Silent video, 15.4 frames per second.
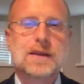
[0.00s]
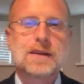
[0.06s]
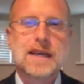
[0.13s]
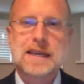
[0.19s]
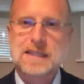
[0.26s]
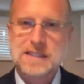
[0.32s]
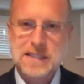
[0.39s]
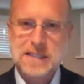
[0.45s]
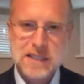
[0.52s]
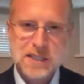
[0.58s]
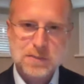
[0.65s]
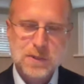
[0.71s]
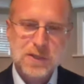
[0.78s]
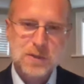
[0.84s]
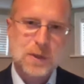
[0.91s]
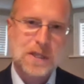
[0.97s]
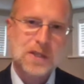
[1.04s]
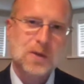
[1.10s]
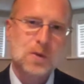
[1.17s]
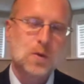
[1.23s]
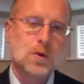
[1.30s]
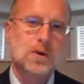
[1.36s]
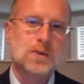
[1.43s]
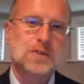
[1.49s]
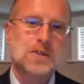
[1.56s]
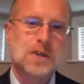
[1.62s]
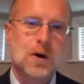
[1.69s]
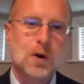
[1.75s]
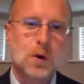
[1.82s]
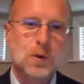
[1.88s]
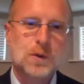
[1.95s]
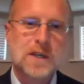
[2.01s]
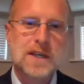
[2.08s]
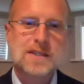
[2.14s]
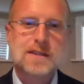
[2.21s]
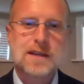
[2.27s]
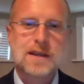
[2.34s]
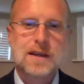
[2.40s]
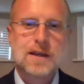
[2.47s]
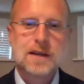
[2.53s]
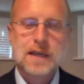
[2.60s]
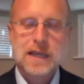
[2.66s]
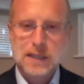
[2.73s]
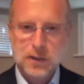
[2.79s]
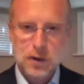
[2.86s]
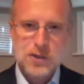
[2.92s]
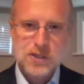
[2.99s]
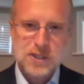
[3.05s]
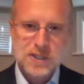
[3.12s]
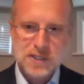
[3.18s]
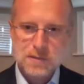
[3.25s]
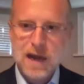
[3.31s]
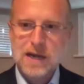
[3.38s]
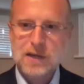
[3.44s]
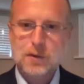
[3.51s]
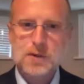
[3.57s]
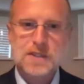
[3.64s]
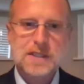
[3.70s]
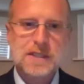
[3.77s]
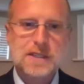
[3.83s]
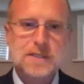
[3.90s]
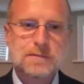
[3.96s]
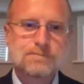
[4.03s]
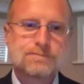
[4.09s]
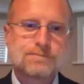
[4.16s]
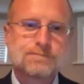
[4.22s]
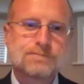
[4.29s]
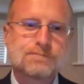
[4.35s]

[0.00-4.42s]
that exists between the world's oldest and largest democracies.